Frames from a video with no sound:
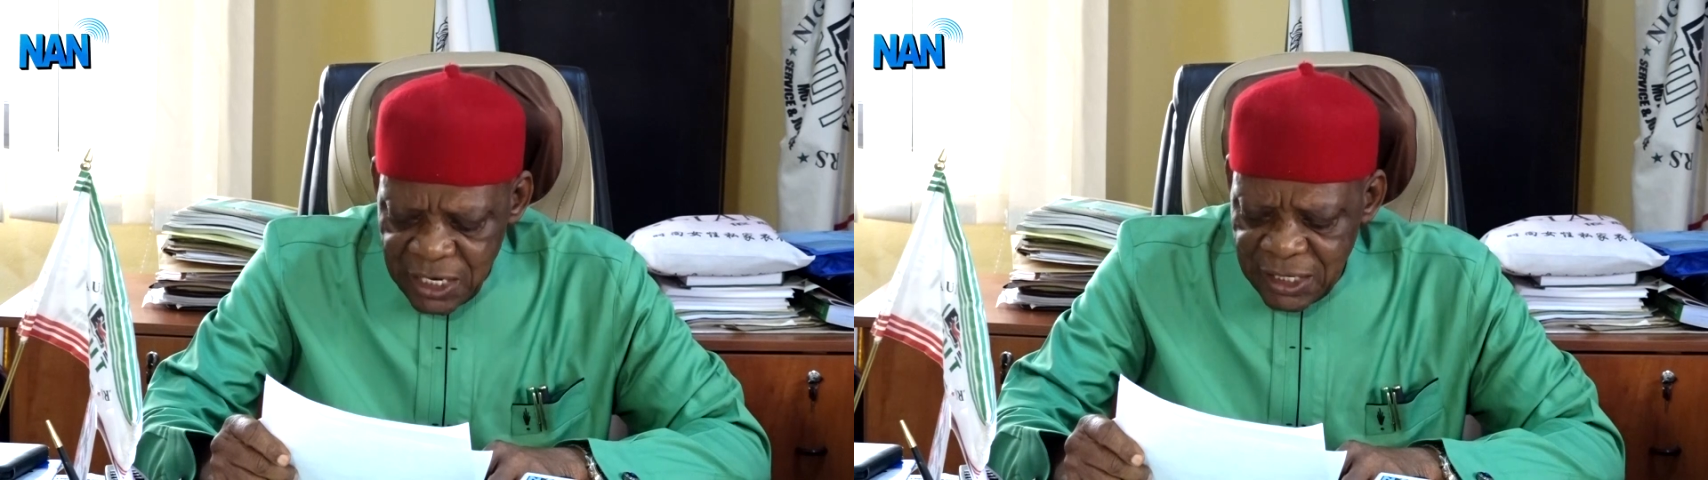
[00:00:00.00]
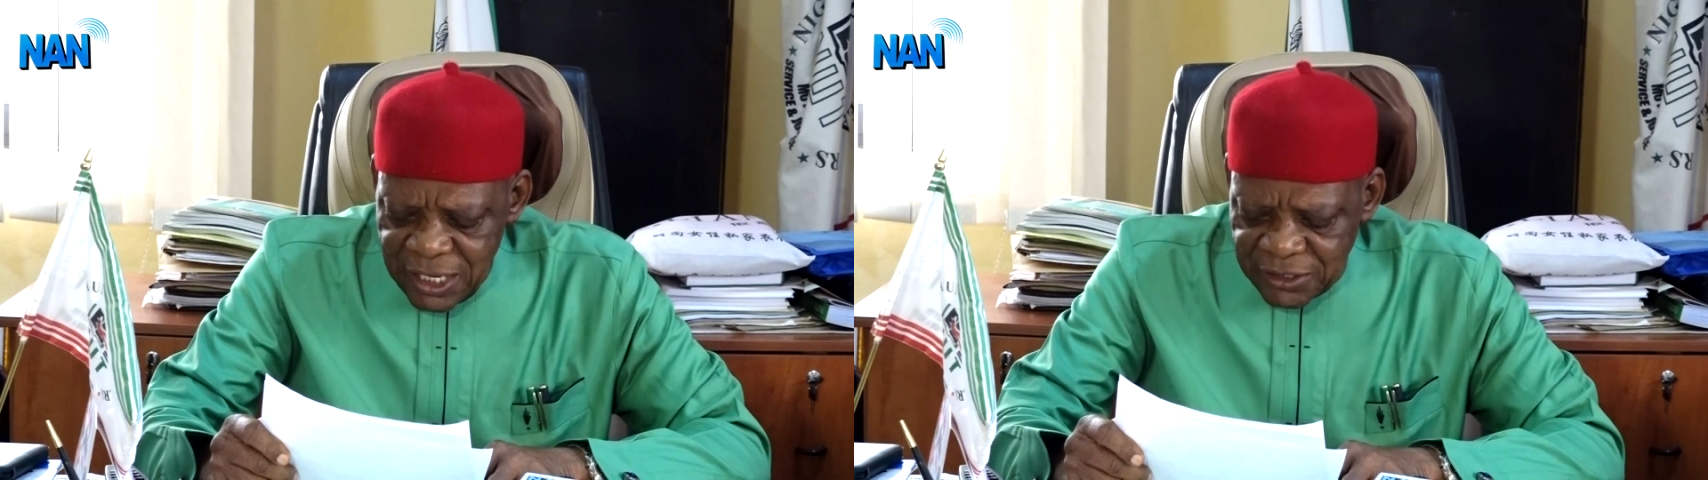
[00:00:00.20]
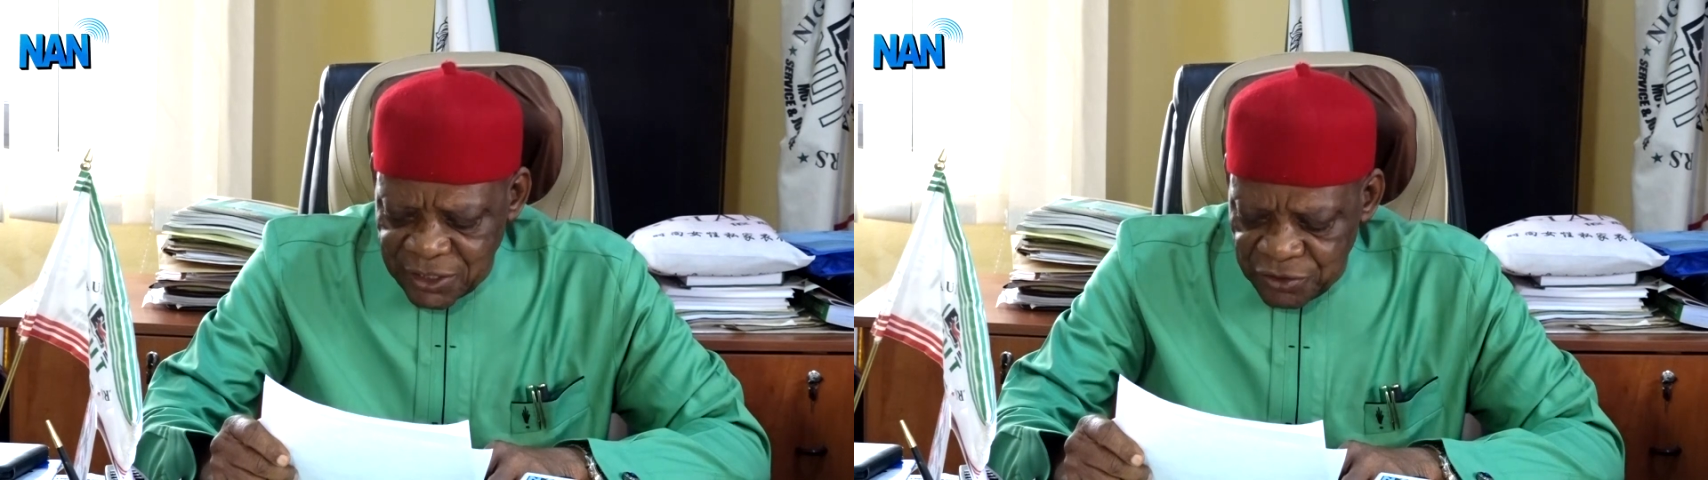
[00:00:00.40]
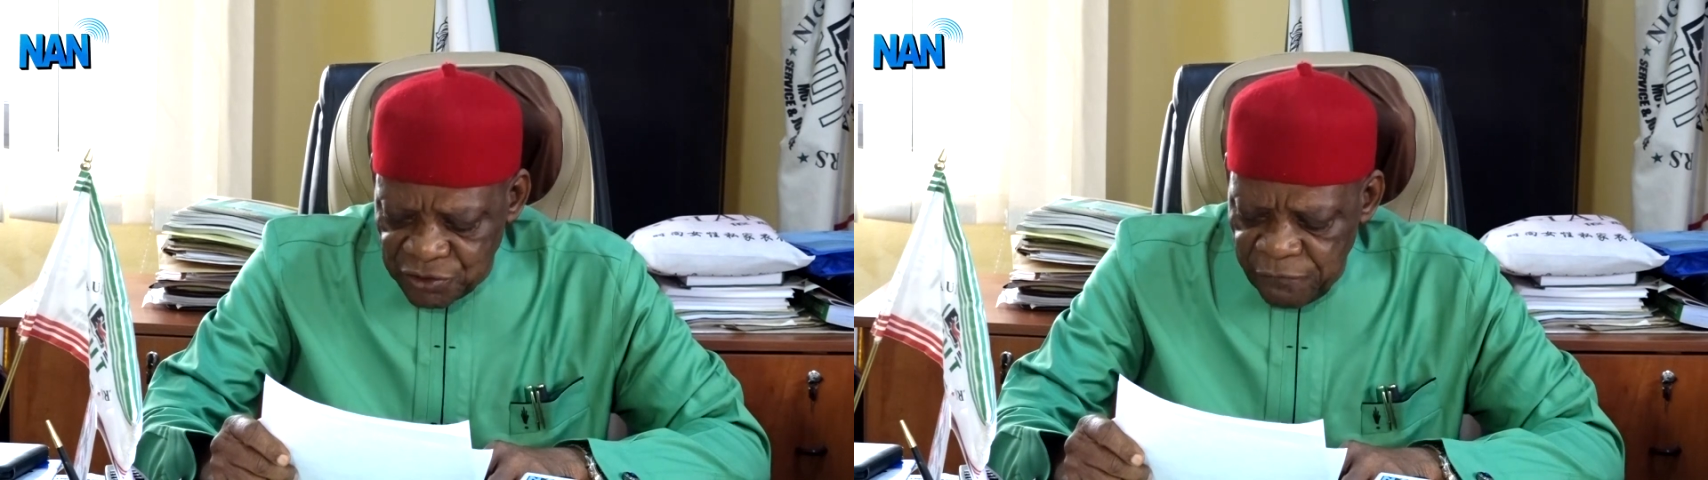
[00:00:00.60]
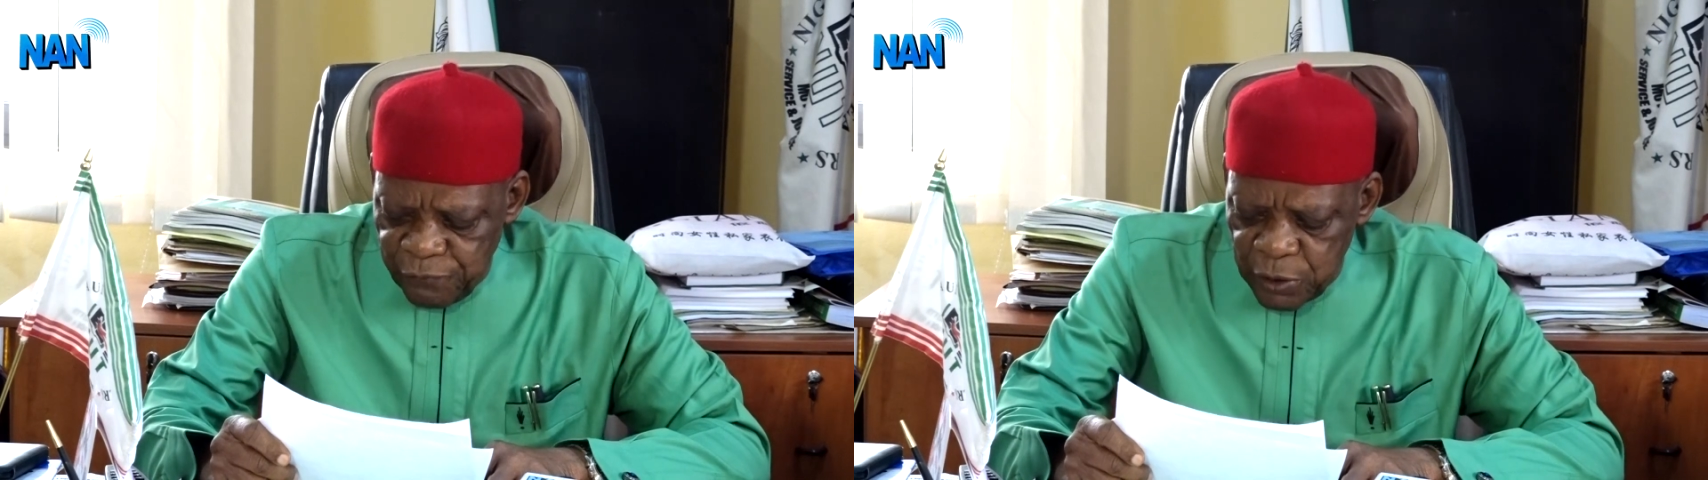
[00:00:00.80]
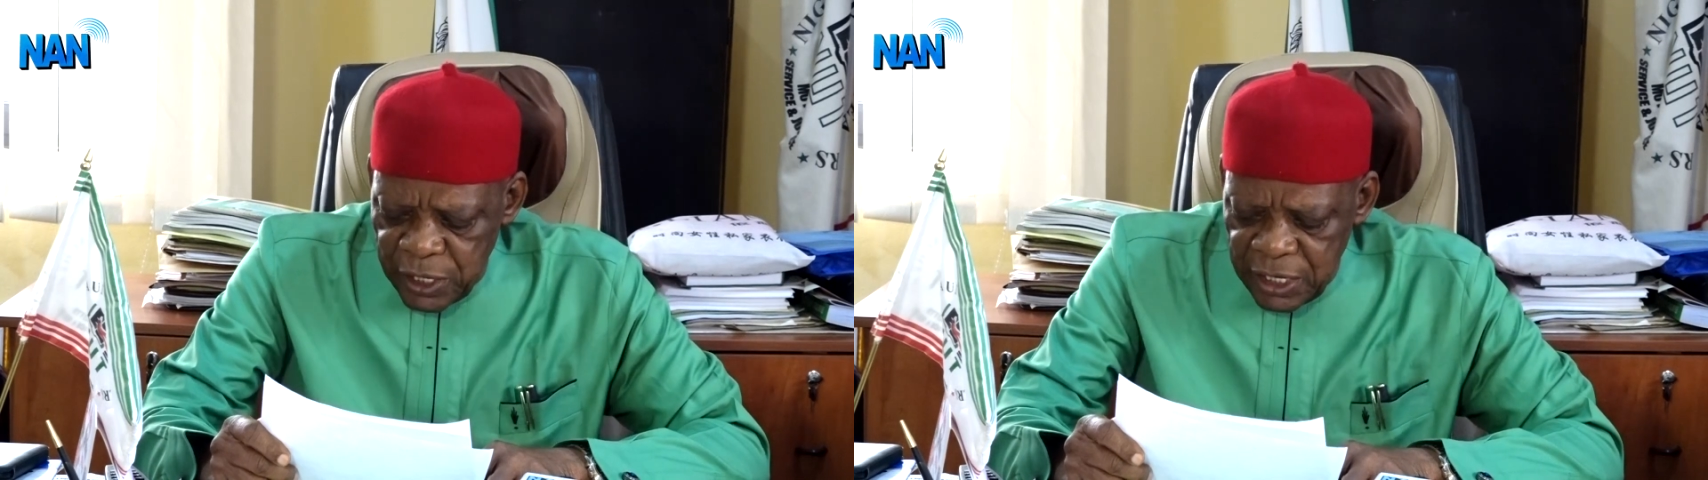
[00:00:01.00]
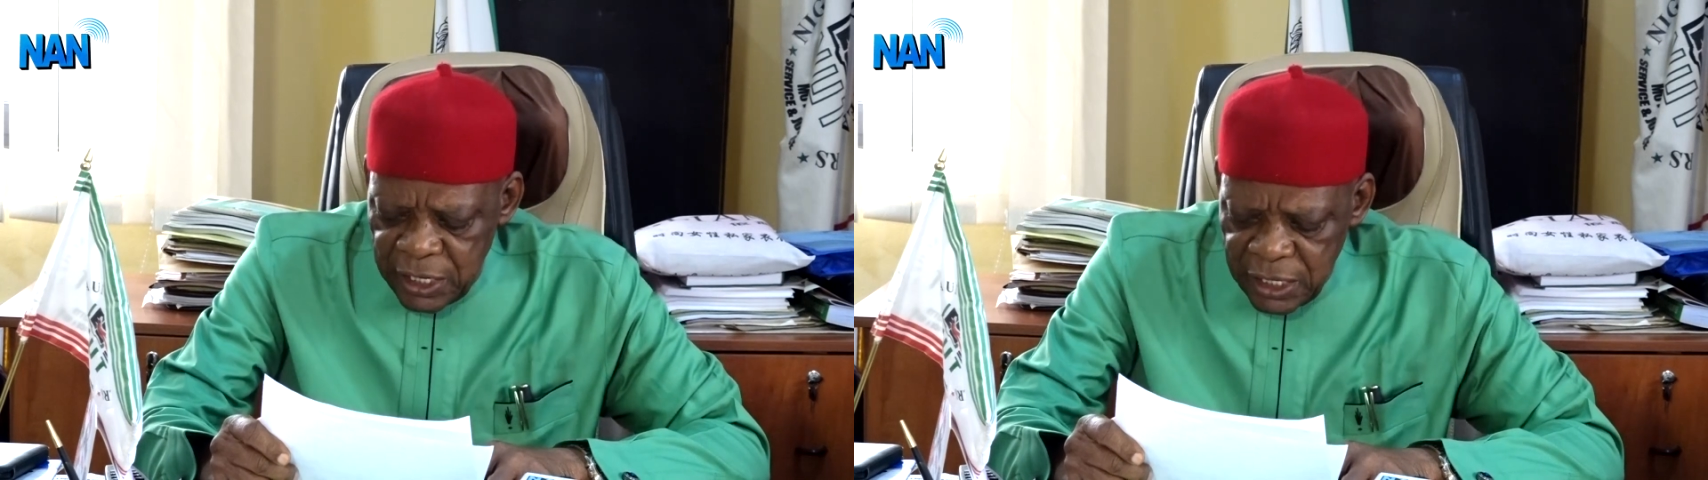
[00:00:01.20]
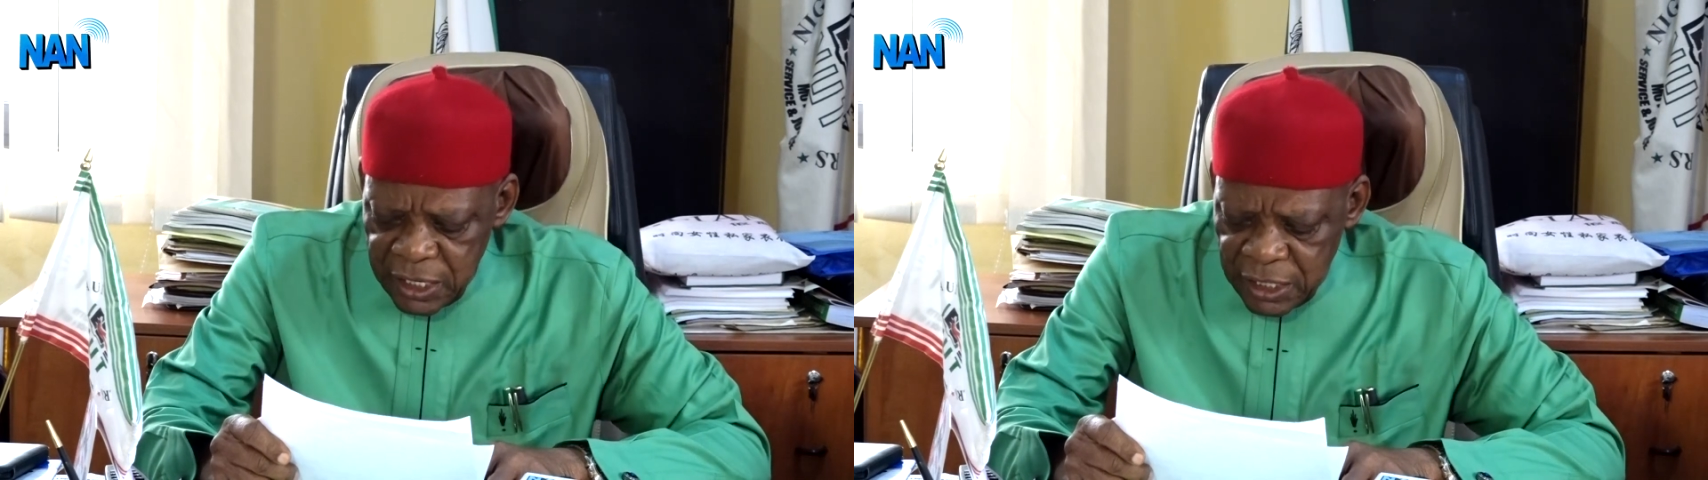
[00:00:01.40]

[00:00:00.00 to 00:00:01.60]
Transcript: necessary for the